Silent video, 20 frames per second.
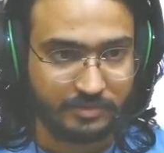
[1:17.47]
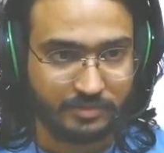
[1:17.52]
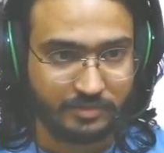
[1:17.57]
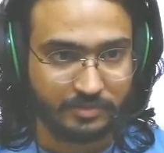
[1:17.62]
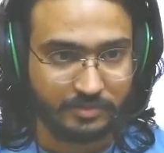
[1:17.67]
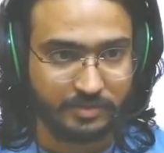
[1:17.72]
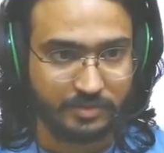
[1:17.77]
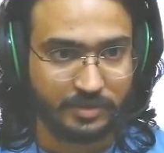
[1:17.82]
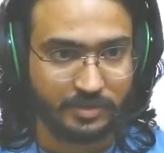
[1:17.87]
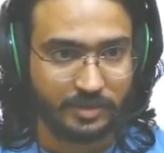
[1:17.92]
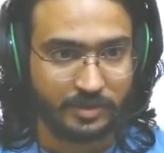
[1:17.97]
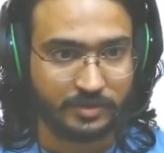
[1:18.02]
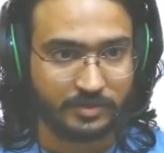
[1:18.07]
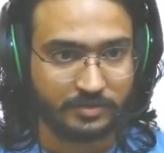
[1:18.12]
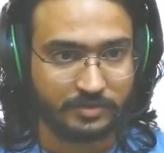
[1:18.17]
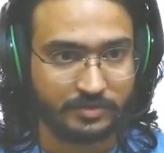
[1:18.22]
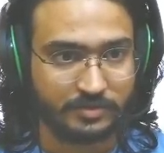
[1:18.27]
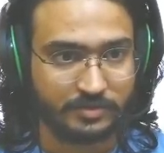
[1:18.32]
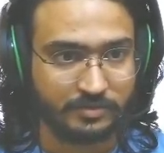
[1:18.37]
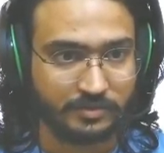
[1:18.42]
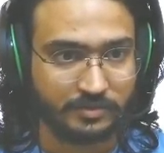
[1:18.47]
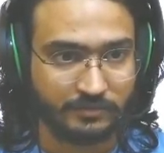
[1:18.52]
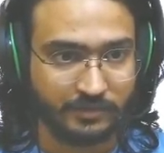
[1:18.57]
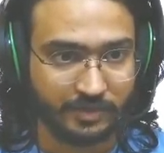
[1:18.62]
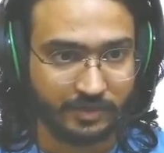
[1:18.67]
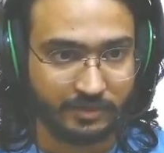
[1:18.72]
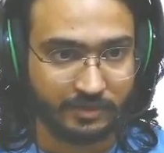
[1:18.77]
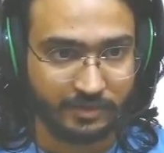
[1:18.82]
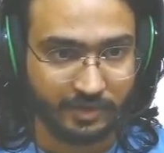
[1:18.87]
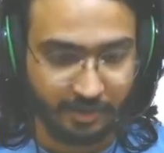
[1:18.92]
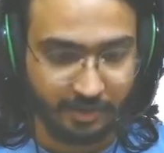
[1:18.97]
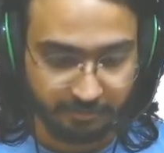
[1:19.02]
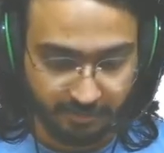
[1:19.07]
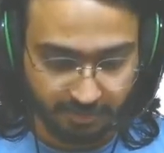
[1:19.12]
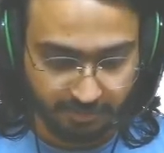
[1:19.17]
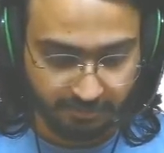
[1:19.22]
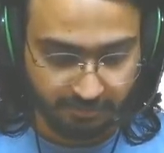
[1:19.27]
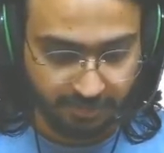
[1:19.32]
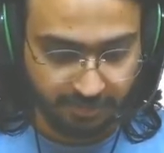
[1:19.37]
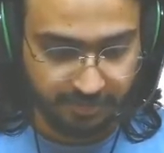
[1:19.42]
Connection, if I can type
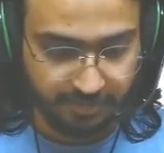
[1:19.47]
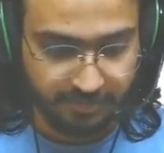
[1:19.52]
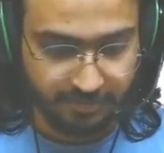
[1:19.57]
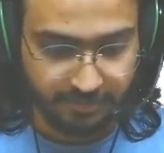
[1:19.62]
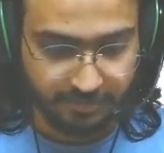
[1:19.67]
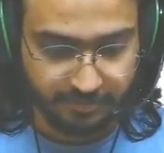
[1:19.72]
that right.